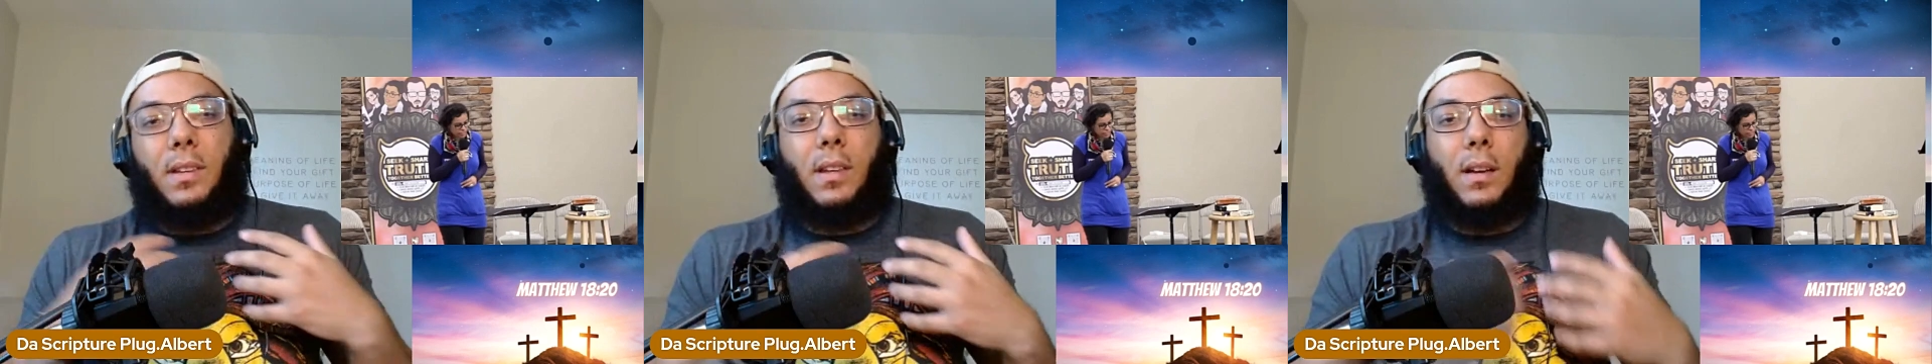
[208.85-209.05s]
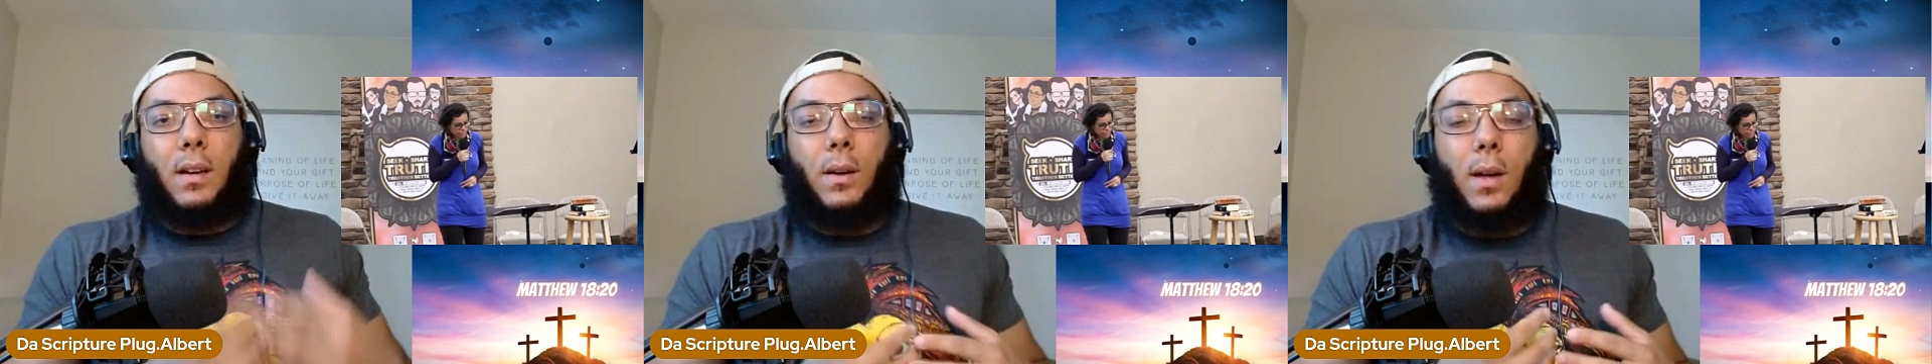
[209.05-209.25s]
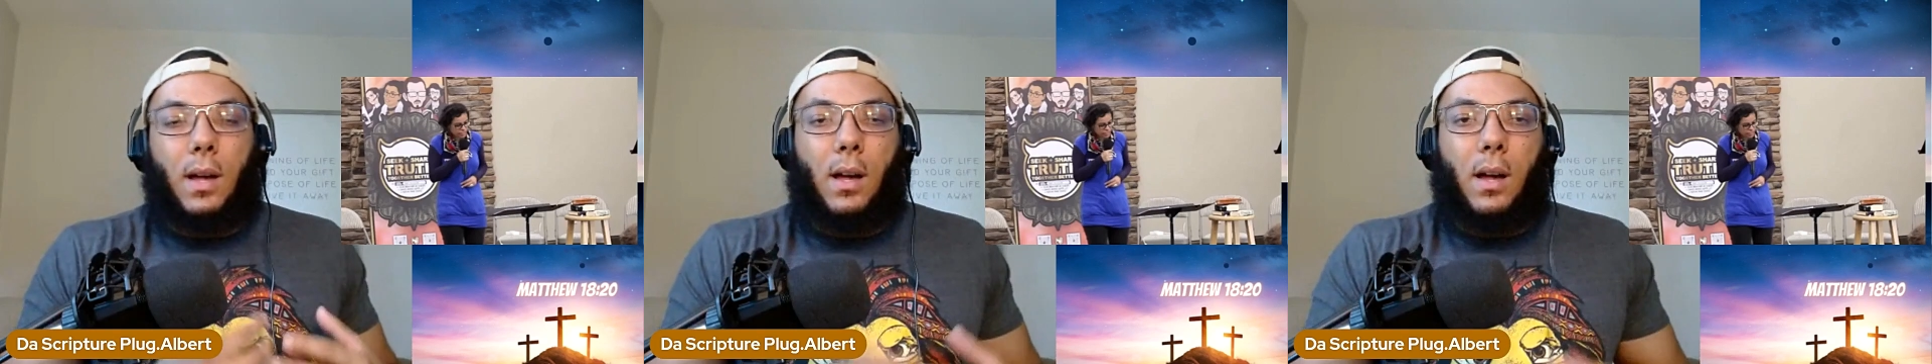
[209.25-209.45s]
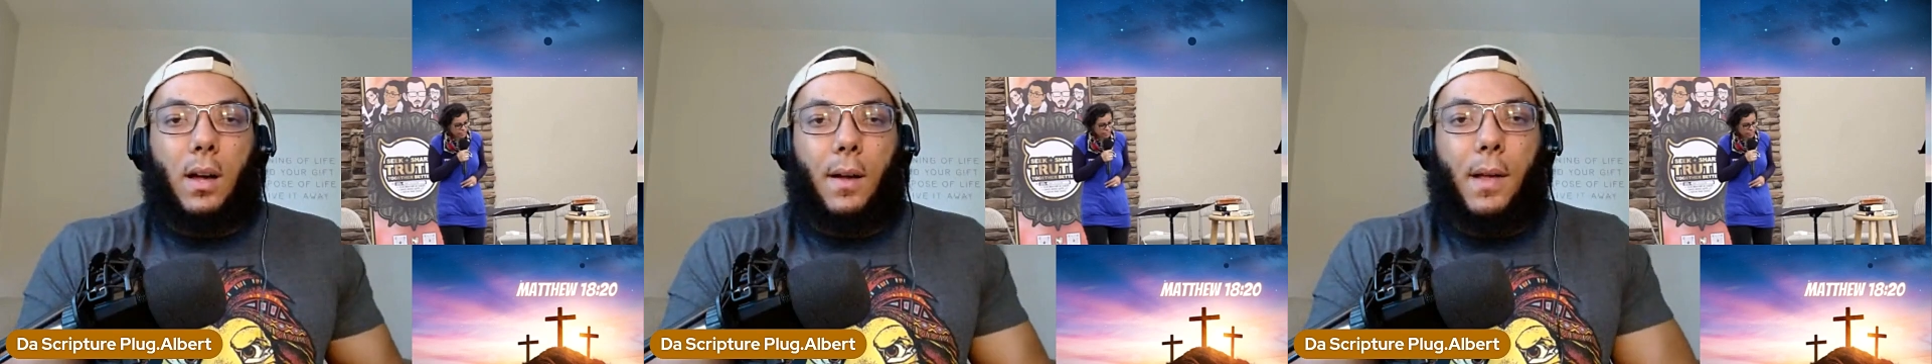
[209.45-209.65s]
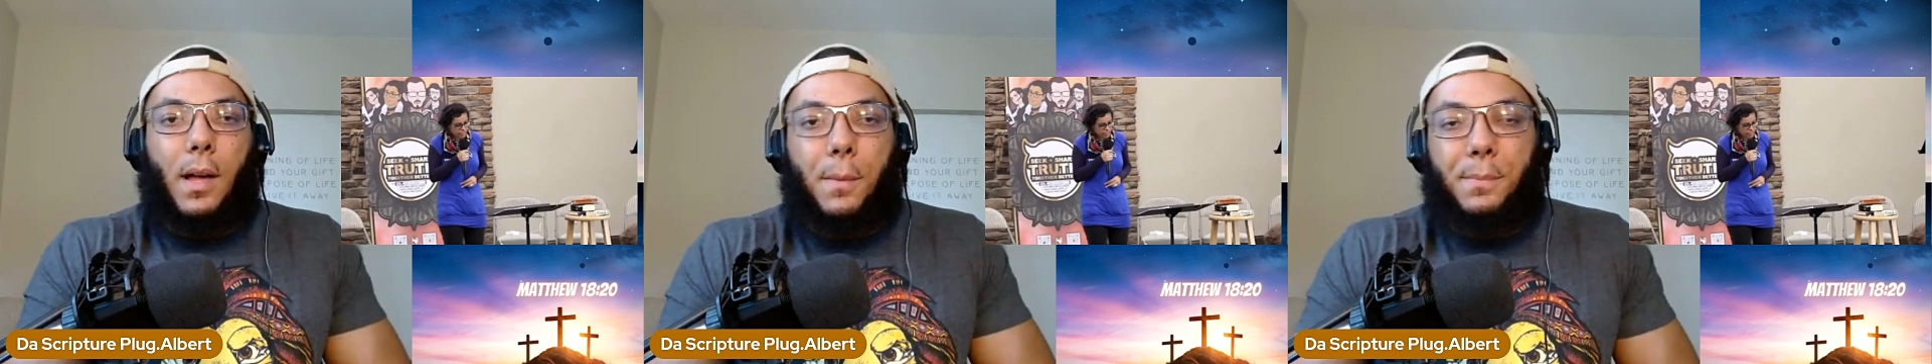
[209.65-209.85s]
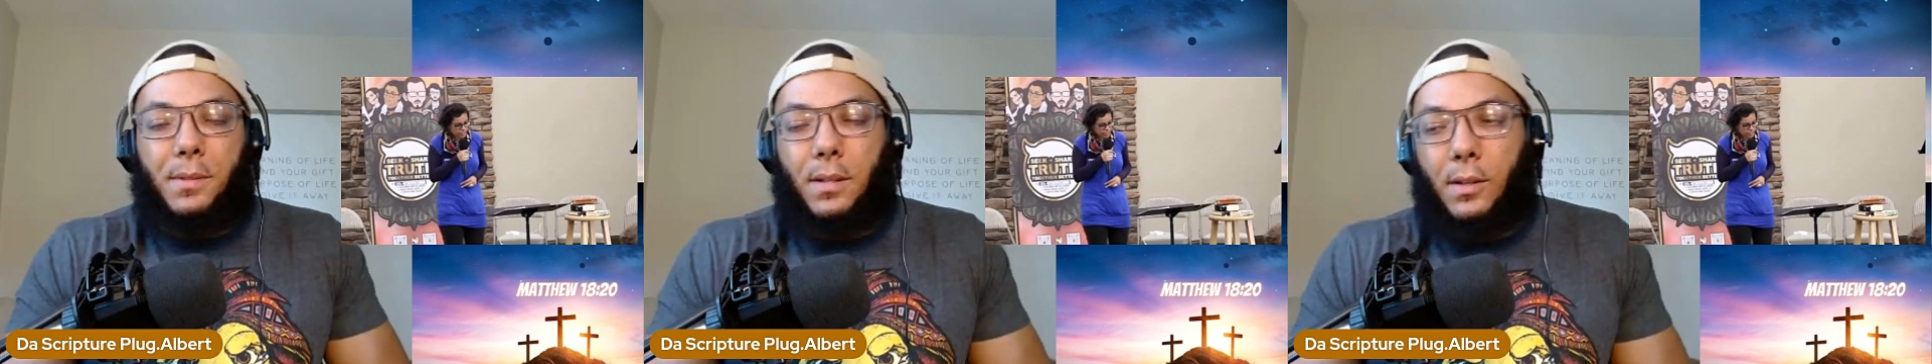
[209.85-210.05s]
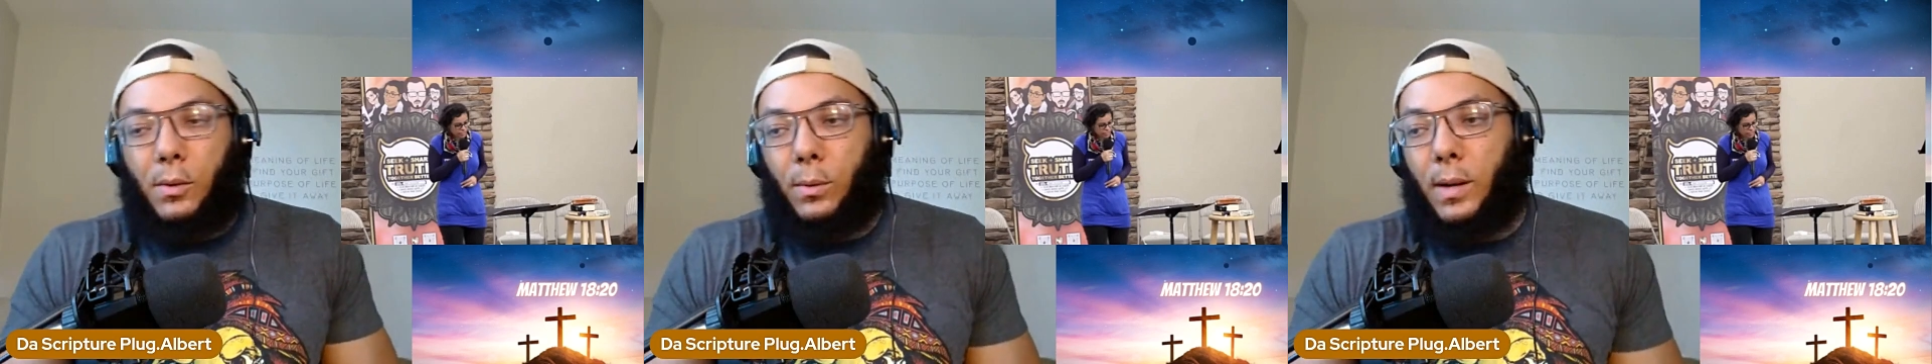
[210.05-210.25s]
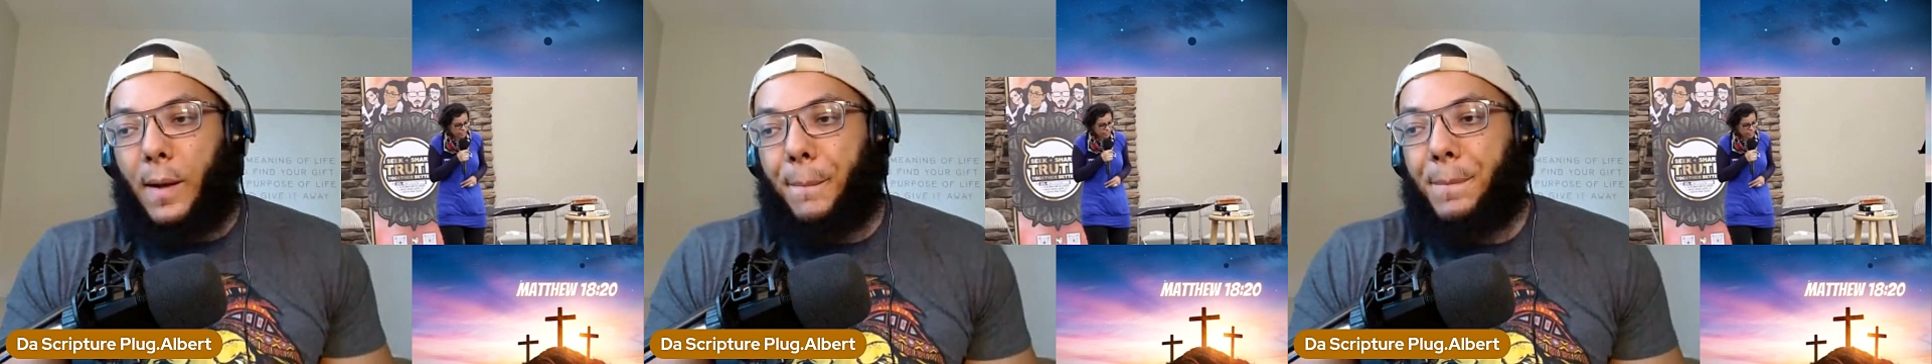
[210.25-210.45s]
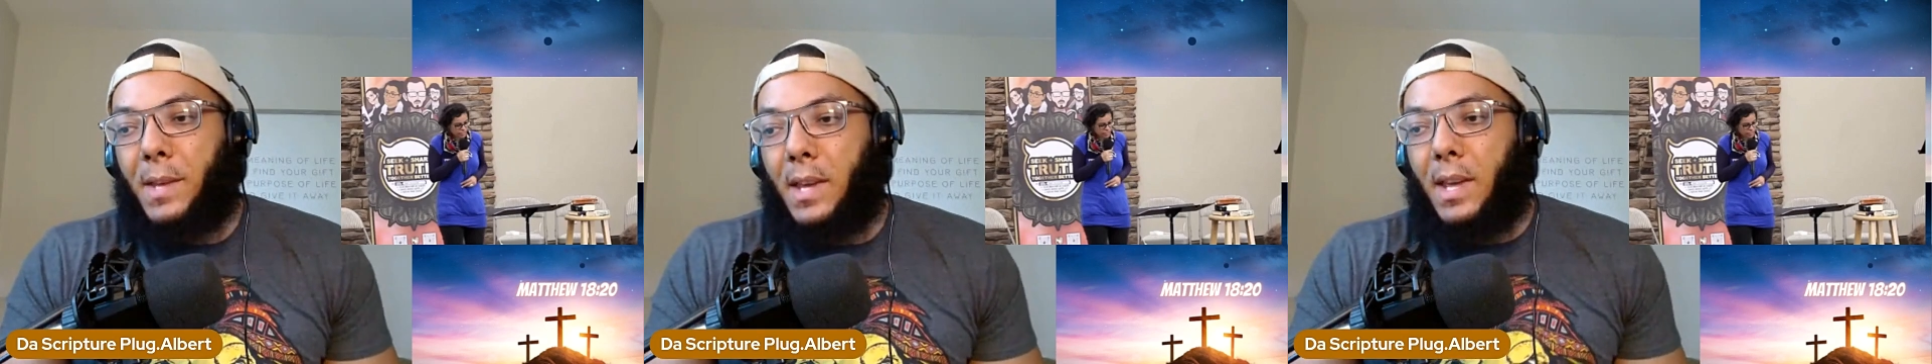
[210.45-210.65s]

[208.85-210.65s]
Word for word: and the uh, Hamza Quran,